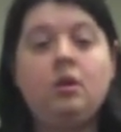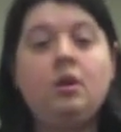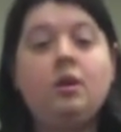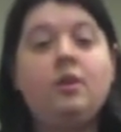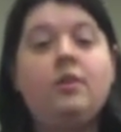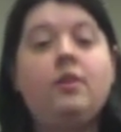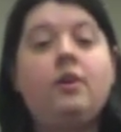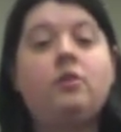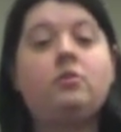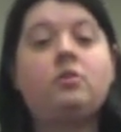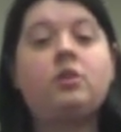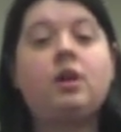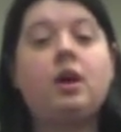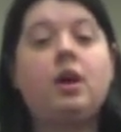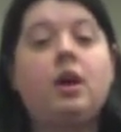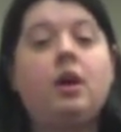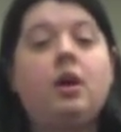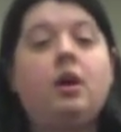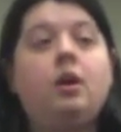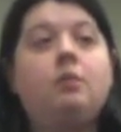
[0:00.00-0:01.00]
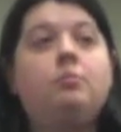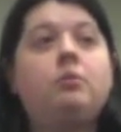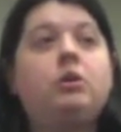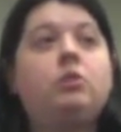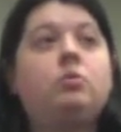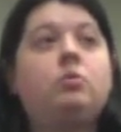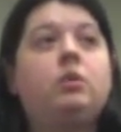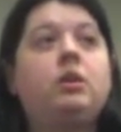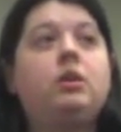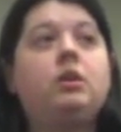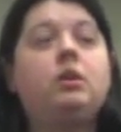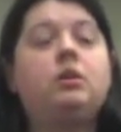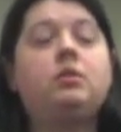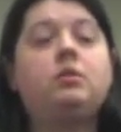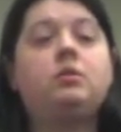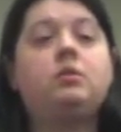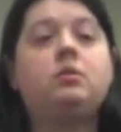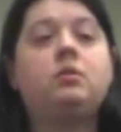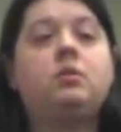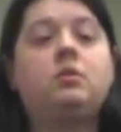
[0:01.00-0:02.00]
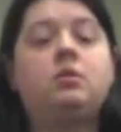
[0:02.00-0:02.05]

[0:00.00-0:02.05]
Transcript: They're saying in between this,